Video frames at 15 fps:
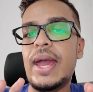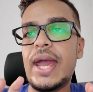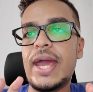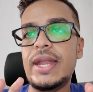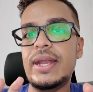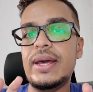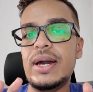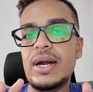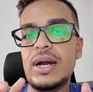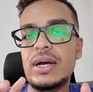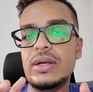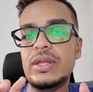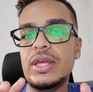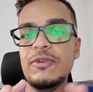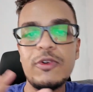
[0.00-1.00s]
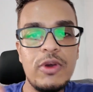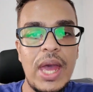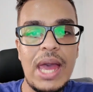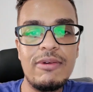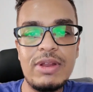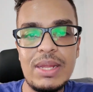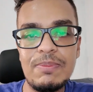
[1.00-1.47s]
And if you
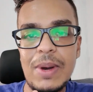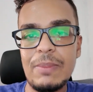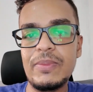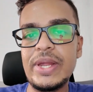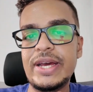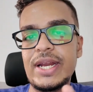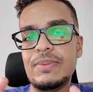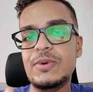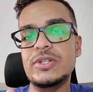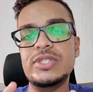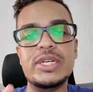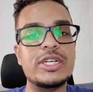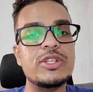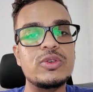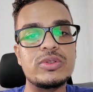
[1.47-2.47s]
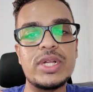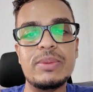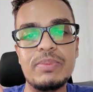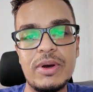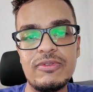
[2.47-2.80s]
have any public repository, you can